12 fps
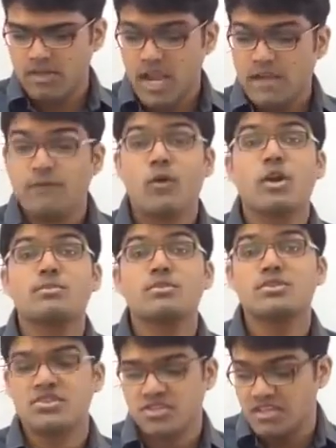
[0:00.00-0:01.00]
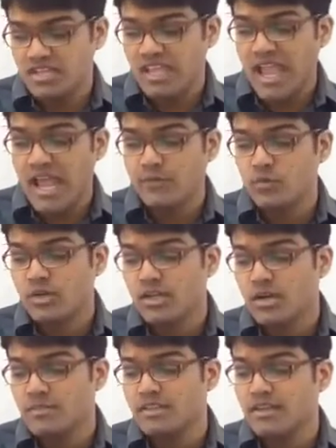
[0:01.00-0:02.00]
At what position can would
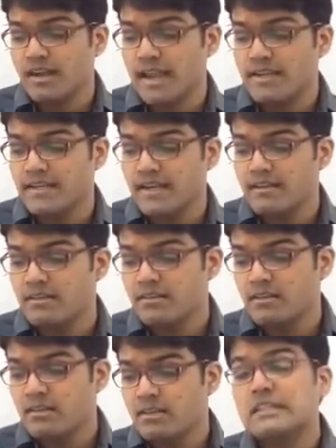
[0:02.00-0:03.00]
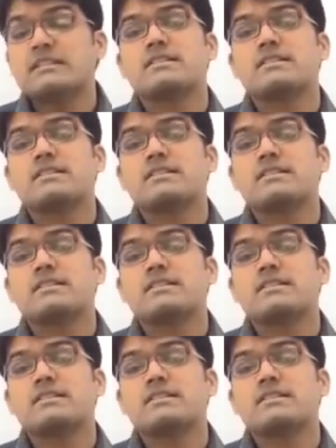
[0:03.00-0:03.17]
come in the right hand in